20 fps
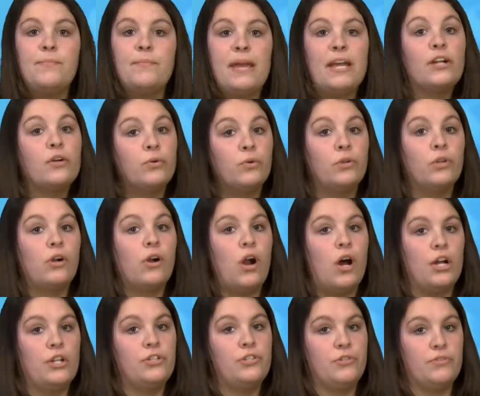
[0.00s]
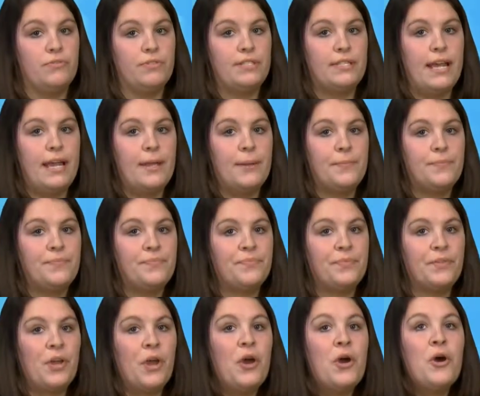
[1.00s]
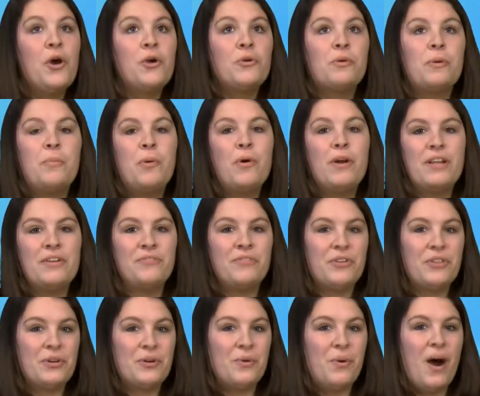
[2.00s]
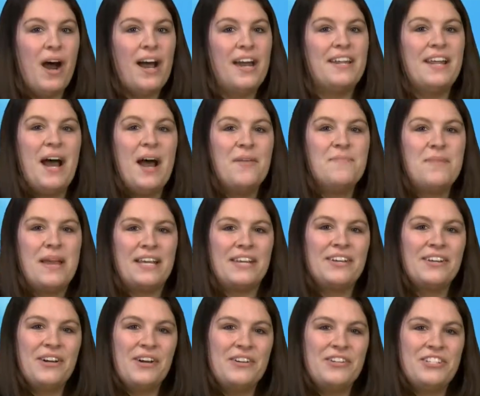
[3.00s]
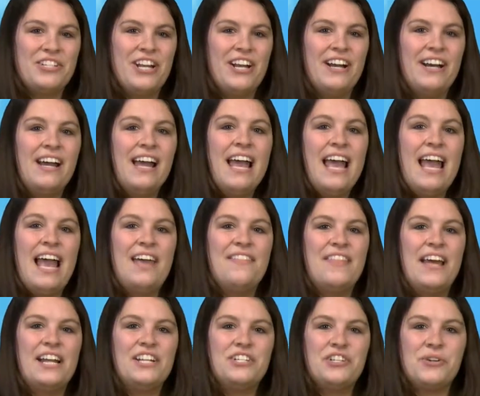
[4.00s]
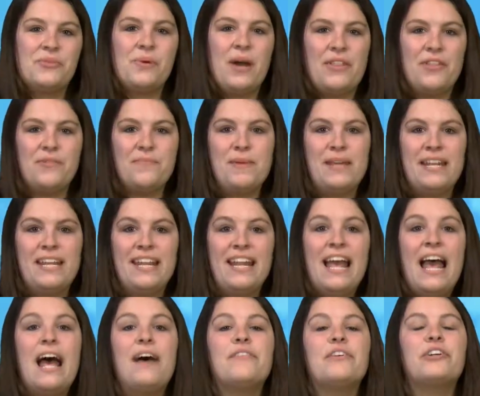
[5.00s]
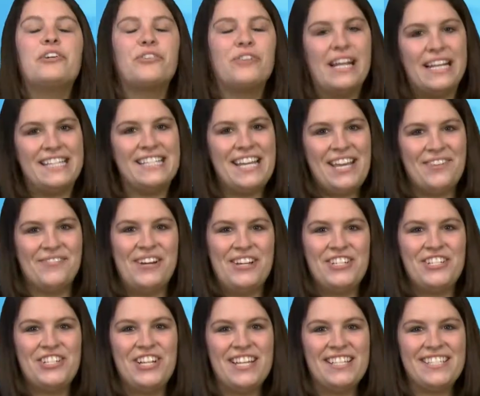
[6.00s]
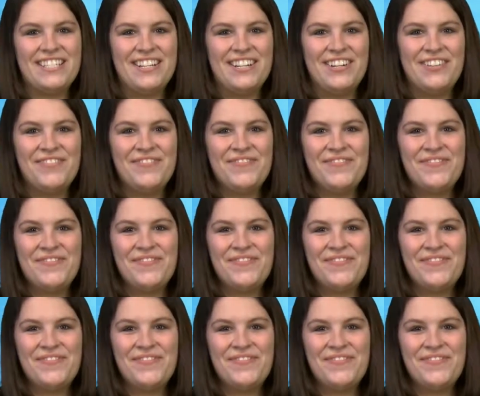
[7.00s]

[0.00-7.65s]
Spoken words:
bit cooler on Tuesday. Reporting for the Quad, I'm Meghan Coccia, and that's your Weather Minute. Have a great day, Westchester.